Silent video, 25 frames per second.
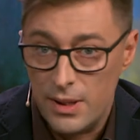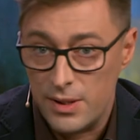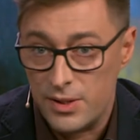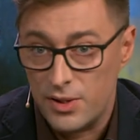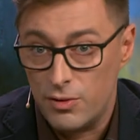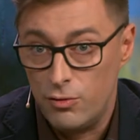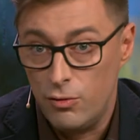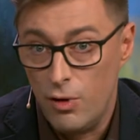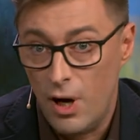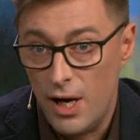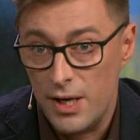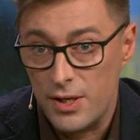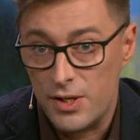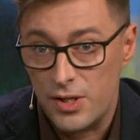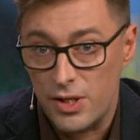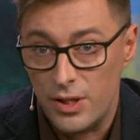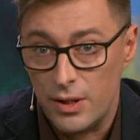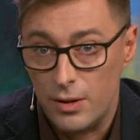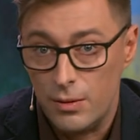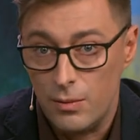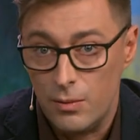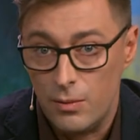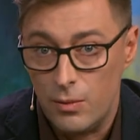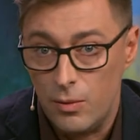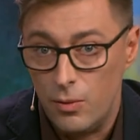as a writer,
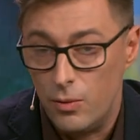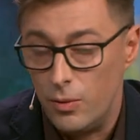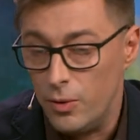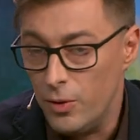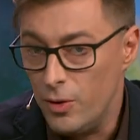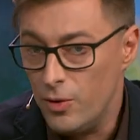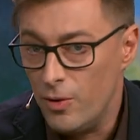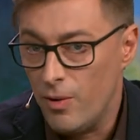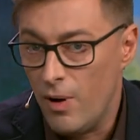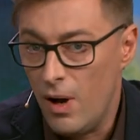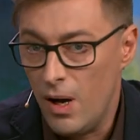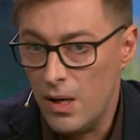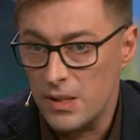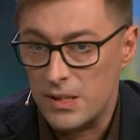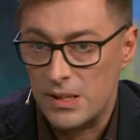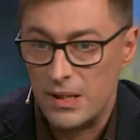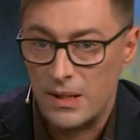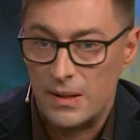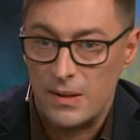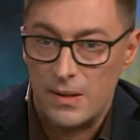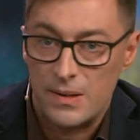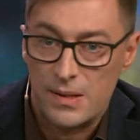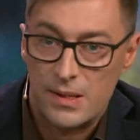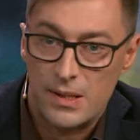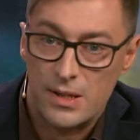or in your
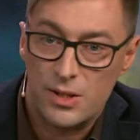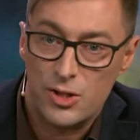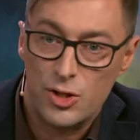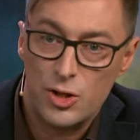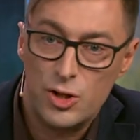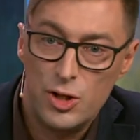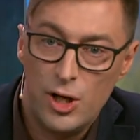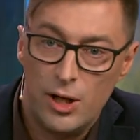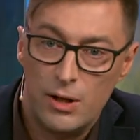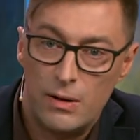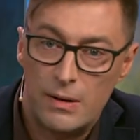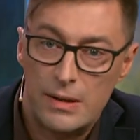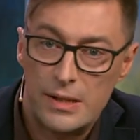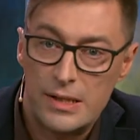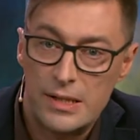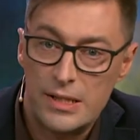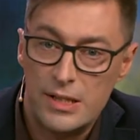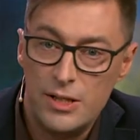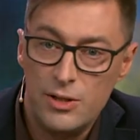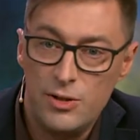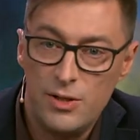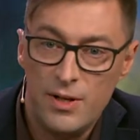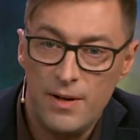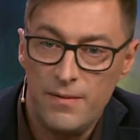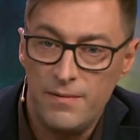articles, as a journalist,
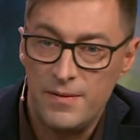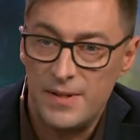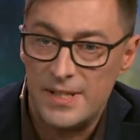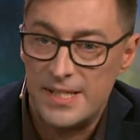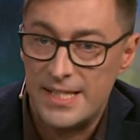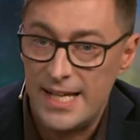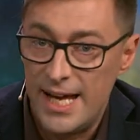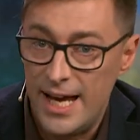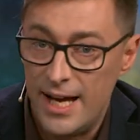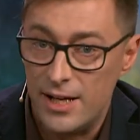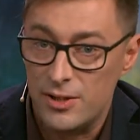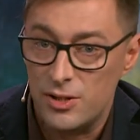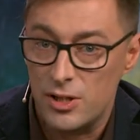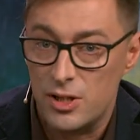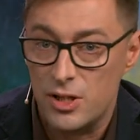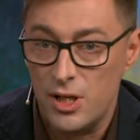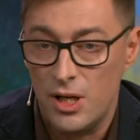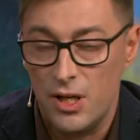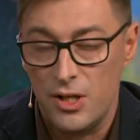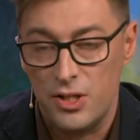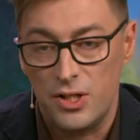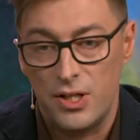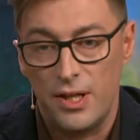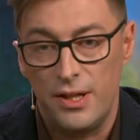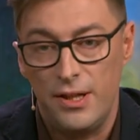did you ever dare to
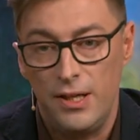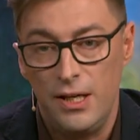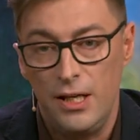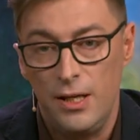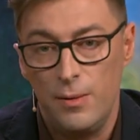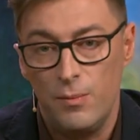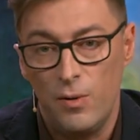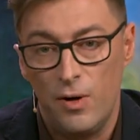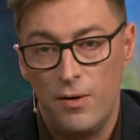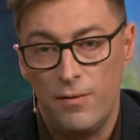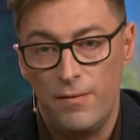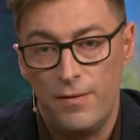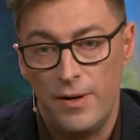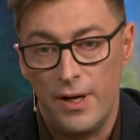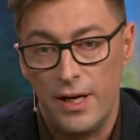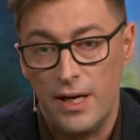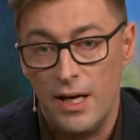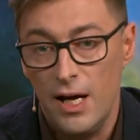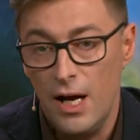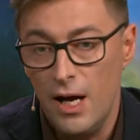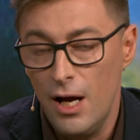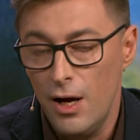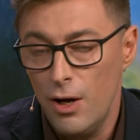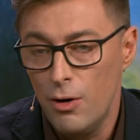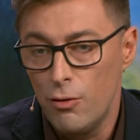touch a theme of a
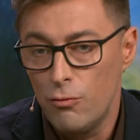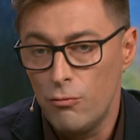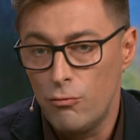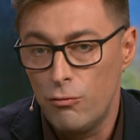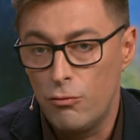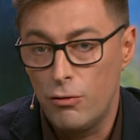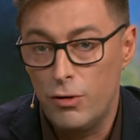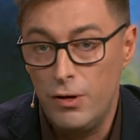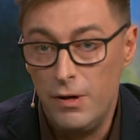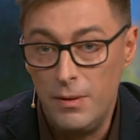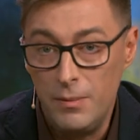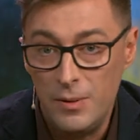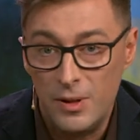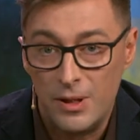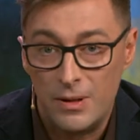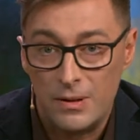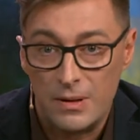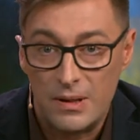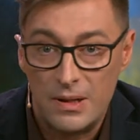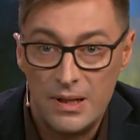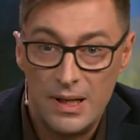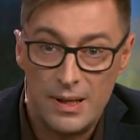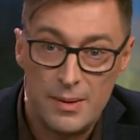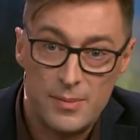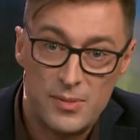criminal
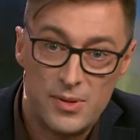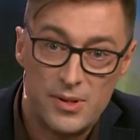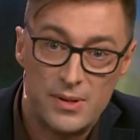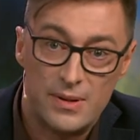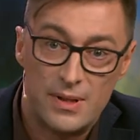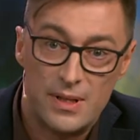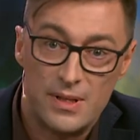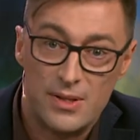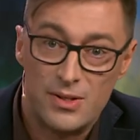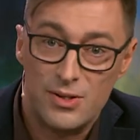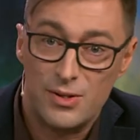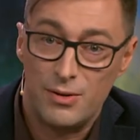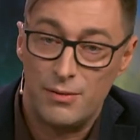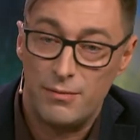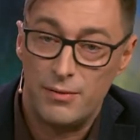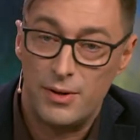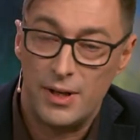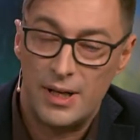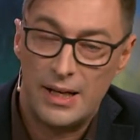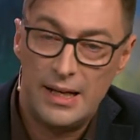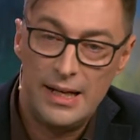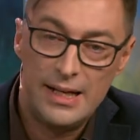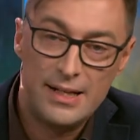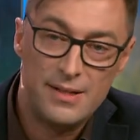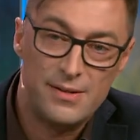clumsiness of the
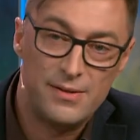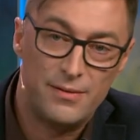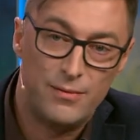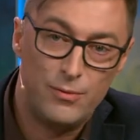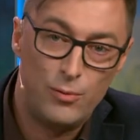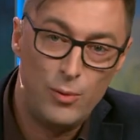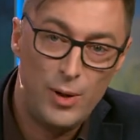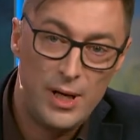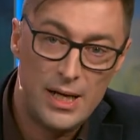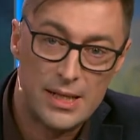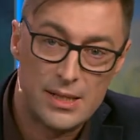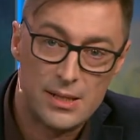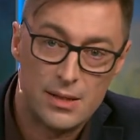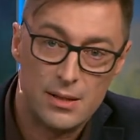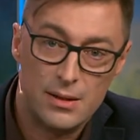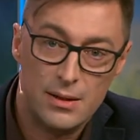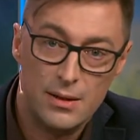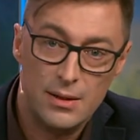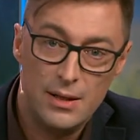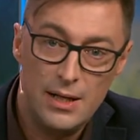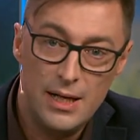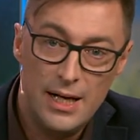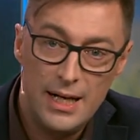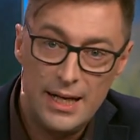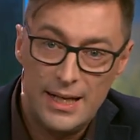collective West,
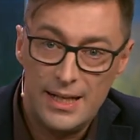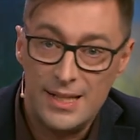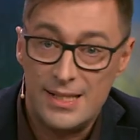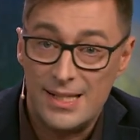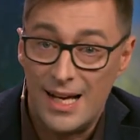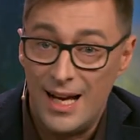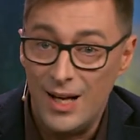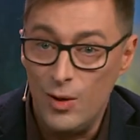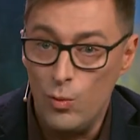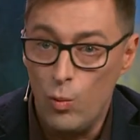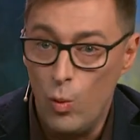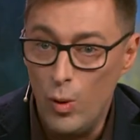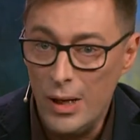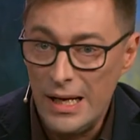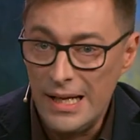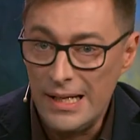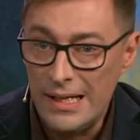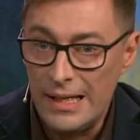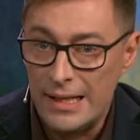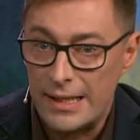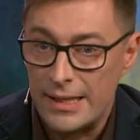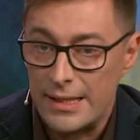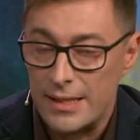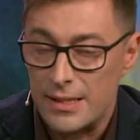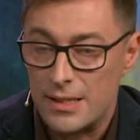its
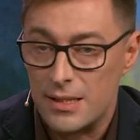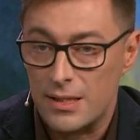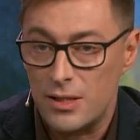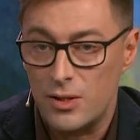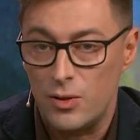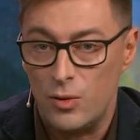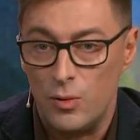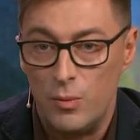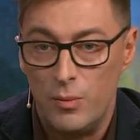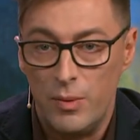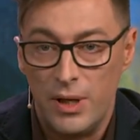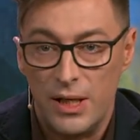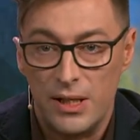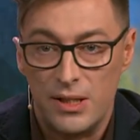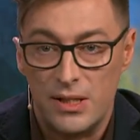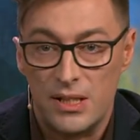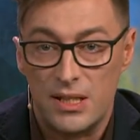unwillingness to make